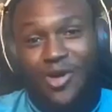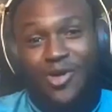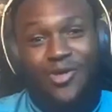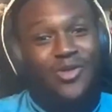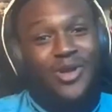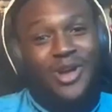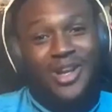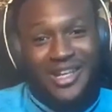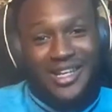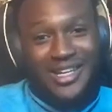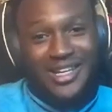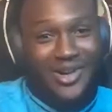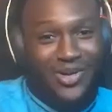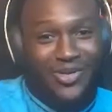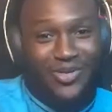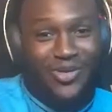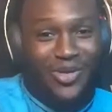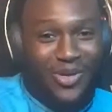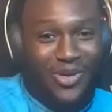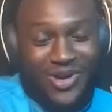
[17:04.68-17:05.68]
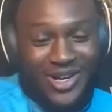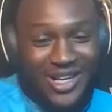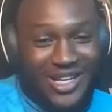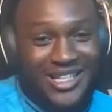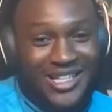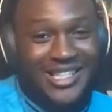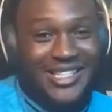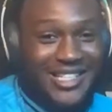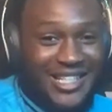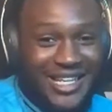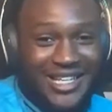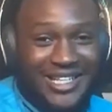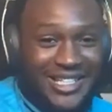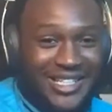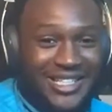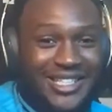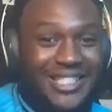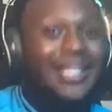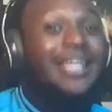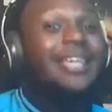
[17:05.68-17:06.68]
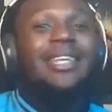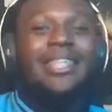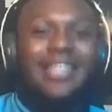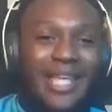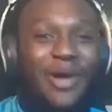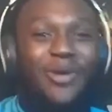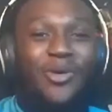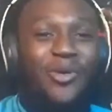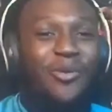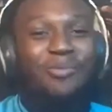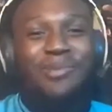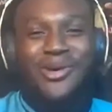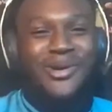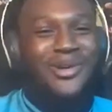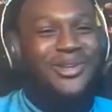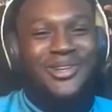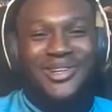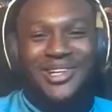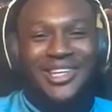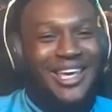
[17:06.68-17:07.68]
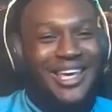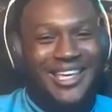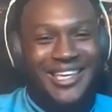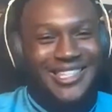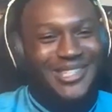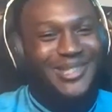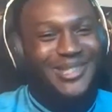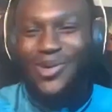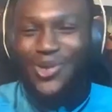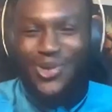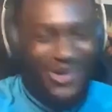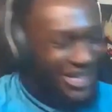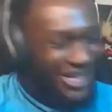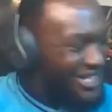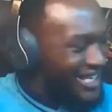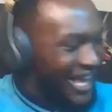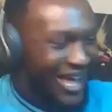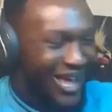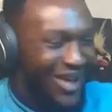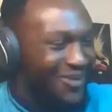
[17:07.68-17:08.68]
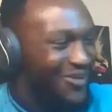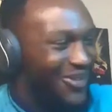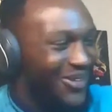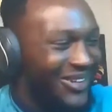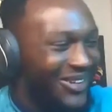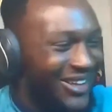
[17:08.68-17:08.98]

of one of these legends, they would be on your case all the time.